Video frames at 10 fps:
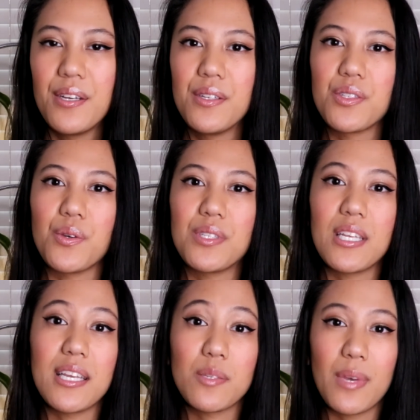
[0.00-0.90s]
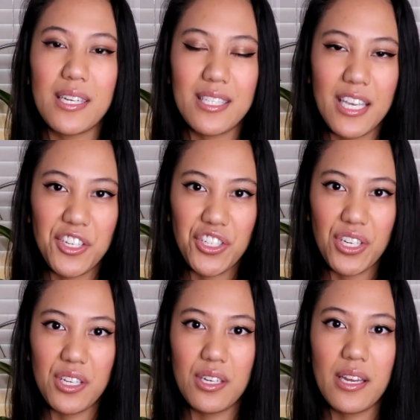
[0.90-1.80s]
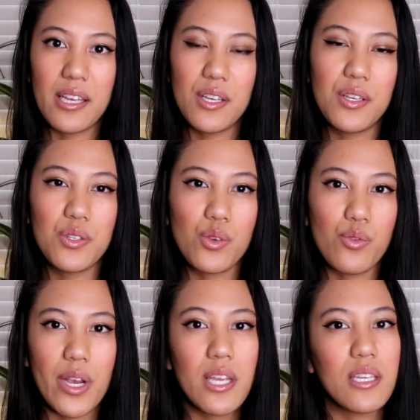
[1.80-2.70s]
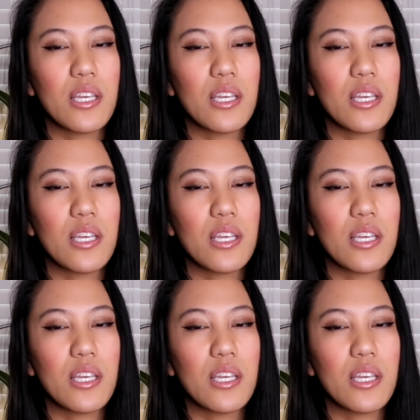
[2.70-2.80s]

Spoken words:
So today's meditation is great